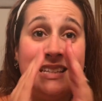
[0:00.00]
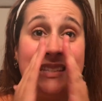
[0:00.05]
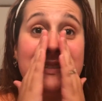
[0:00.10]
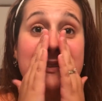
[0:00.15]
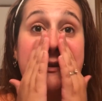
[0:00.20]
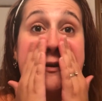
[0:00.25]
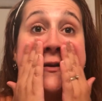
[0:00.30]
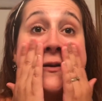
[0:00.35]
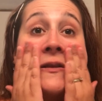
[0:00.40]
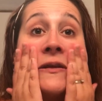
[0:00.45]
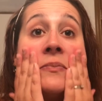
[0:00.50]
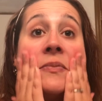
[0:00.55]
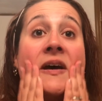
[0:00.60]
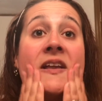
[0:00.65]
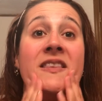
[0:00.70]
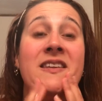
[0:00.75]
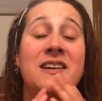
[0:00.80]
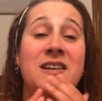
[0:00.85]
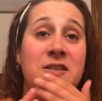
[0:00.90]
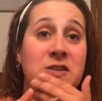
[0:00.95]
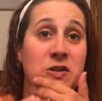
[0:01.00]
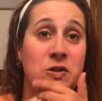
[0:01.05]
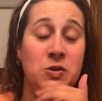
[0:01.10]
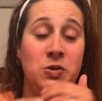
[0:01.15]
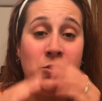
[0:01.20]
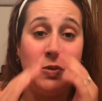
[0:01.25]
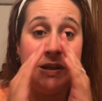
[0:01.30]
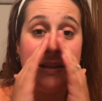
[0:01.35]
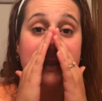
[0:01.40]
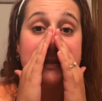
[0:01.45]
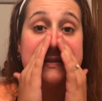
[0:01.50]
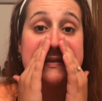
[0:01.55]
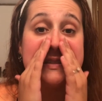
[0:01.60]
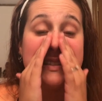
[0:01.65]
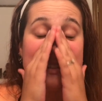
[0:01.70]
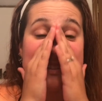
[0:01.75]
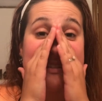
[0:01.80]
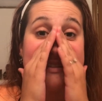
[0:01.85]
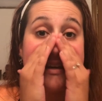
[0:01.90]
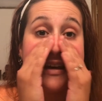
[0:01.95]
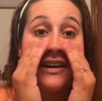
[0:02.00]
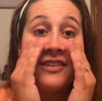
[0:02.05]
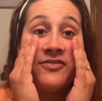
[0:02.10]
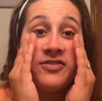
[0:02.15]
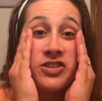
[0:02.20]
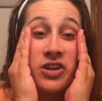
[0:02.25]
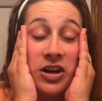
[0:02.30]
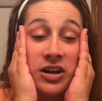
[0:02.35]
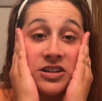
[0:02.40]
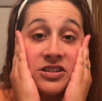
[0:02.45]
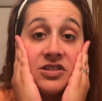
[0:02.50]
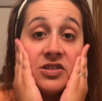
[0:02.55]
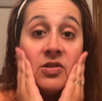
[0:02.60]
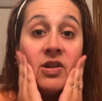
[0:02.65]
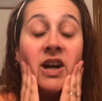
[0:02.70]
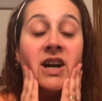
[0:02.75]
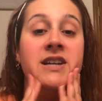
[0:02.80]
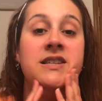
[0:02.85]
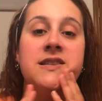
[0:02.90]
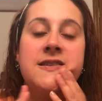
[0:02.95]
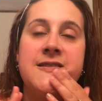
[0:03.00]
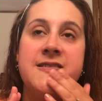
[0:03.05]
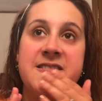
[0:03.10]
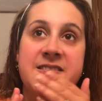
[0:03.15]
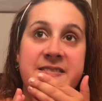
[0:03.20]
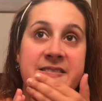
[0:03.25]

It's literally been like 2 weeks since I've talked to you guys.